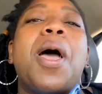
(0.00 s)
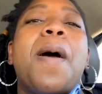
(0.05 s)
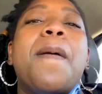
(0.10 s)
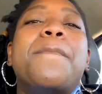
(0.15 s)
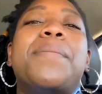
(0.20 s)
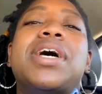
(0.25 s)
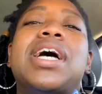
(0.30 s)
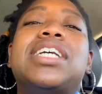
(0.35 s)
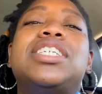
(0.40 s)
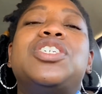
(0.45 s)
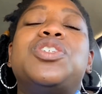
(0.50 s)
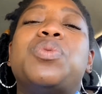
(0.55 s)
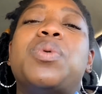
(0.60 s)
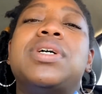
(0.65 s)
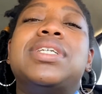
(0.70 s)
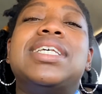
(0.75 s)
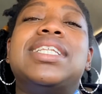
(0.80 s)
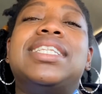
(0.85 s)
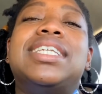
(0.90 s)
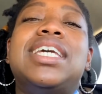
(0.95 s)
But I just
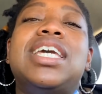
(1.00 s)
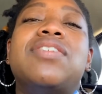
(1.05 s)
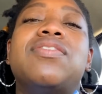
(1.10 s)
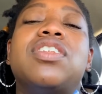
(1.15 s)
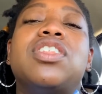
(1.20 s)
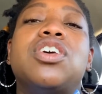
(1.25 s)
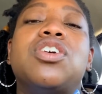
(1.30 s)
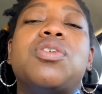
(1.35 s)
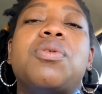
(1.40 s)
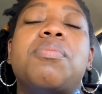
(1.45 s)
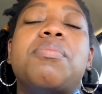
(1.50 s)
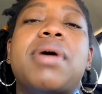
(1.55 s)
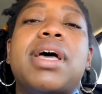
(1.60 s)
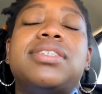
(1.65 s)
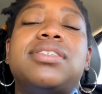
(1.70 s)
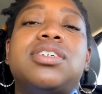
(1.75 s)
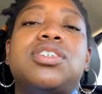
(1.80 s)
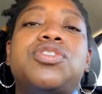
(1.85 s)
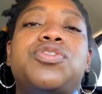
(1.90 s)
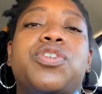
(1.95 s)
wanted to leave a little
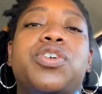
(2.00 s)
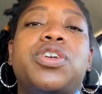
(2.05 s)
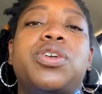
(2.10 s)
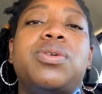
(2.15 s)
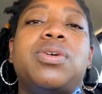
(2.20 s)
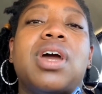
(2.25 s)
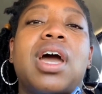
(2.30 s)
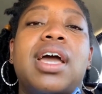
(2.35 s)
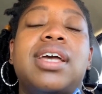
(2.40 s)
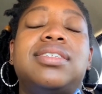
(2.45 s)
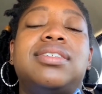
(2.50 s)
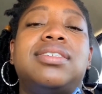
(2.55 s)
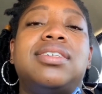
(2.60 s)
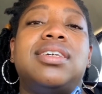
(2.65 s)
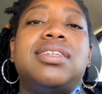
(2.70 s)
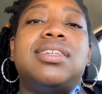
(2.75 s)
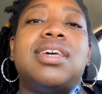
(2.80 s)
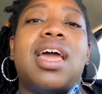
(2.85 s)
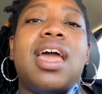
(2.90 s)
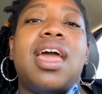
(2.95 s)
message for you guys
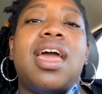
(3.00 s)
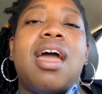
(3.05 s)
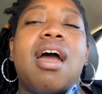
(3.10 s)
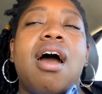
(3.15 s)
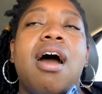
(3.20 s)
today.